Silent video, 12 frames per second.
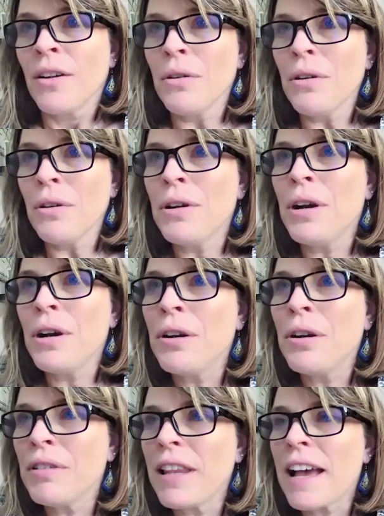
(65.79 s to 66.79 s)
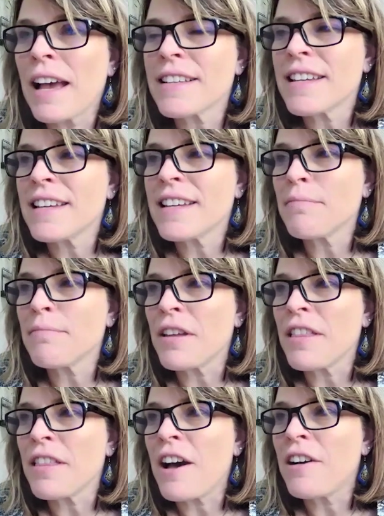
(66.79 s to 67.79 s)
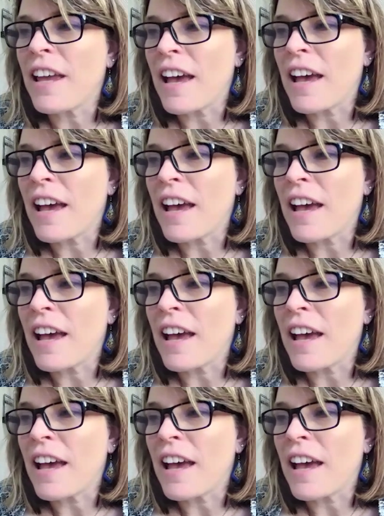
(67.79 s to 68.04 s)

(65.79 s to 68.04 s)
Whew, relaxing, breathe out.